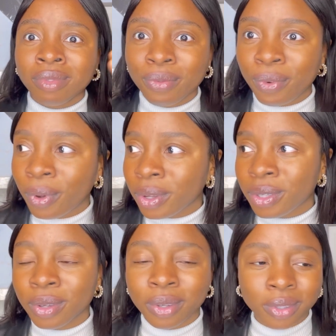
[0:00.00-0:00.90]

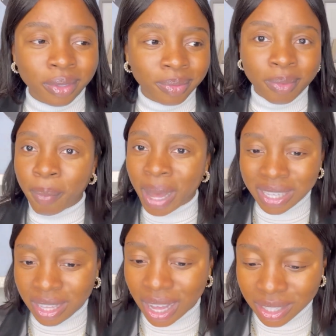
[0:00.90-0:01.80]
focused on the
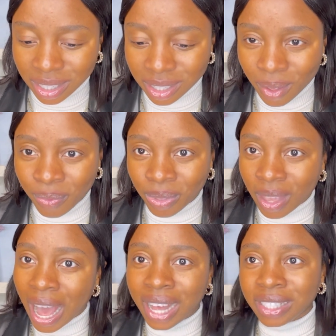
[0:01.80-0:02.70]
master's
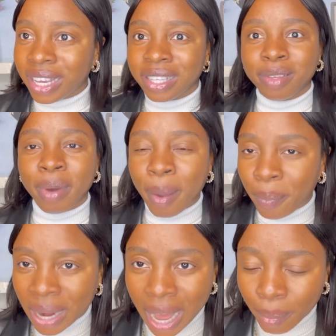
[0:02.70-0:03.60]
and getting my
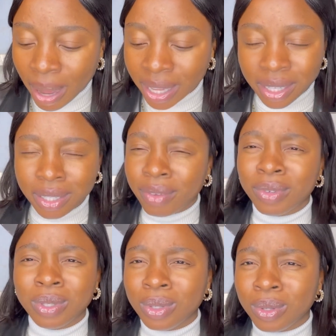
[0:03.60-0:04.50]
PLAB. I didn't
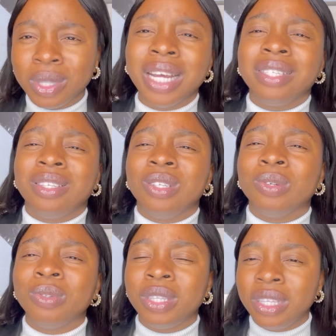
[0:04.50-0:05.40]
even know that, you
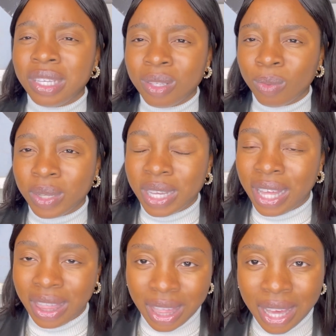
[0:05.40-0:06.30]
know, this was
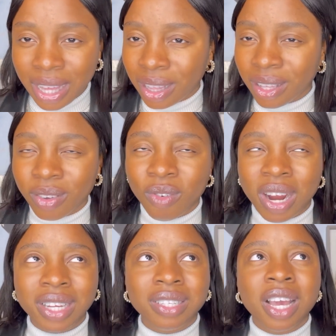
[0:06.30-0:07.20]
a thing,
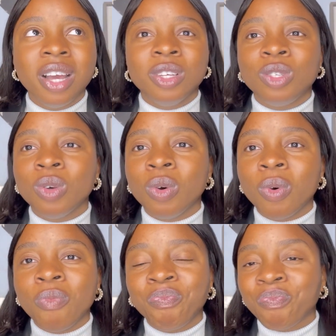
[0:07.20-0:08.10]
right?
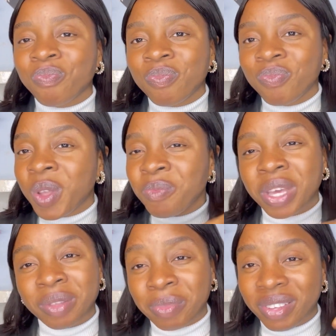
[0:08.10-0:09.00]
So don't
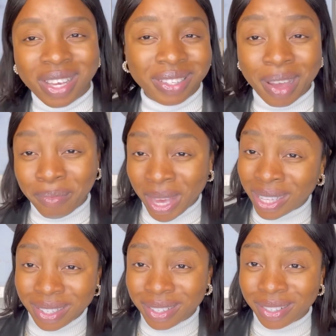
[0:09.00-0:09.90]
make the mistakes I
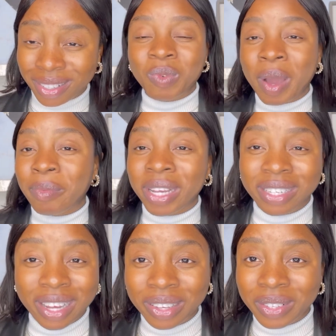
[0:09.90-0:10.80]
made. That's why my
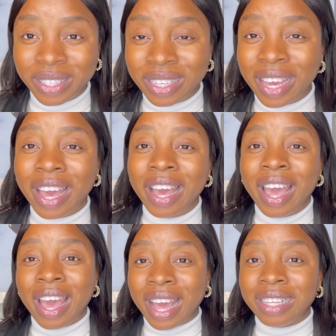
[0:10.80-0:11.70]
channel is here.
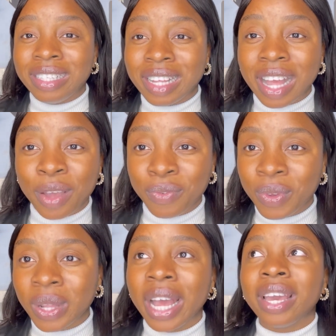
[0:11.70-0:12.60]
Anything that I
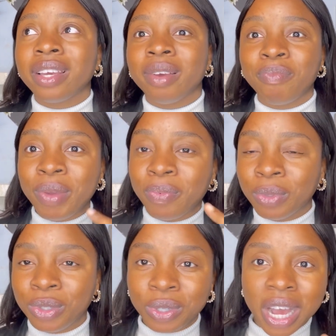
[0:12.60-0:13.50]
feel like people
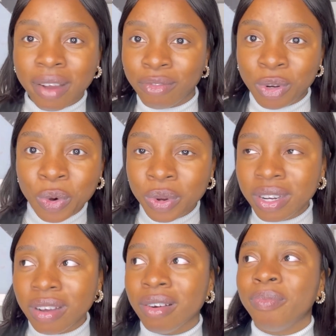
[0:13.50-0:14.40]
should have
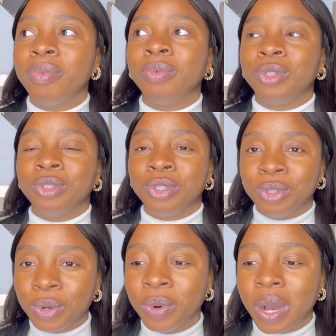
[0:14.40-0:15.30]
known or people should
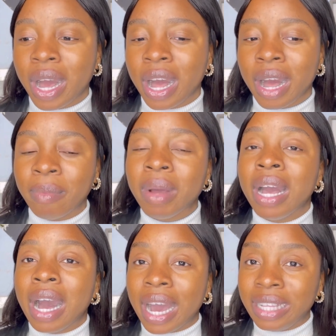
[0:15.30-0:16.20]
know.
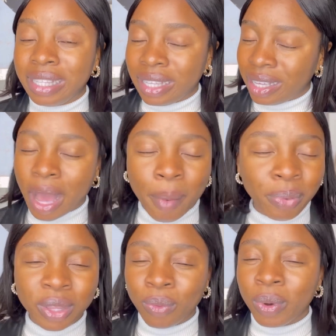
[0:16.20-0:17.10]
I I
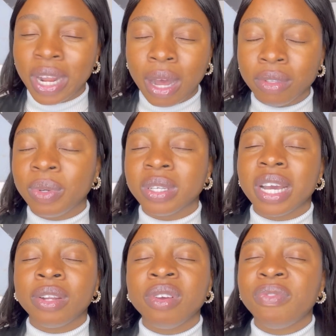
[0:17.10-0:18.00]
put the word out because
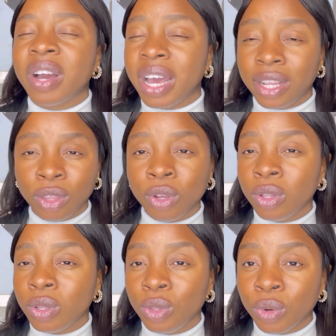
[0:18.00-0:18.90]
I know if I had
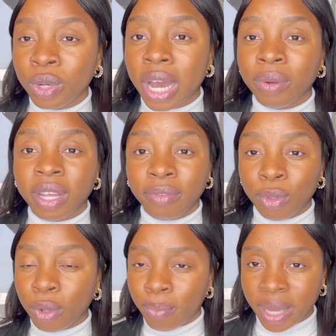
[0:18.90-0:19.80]
known, I would have
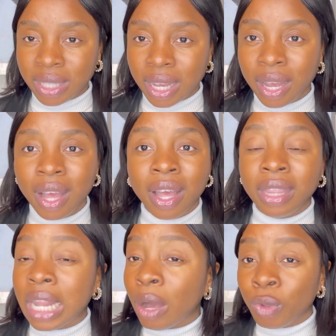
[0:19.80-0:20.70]
done better.
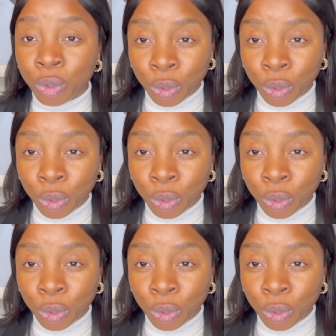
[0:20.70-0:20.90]
Now you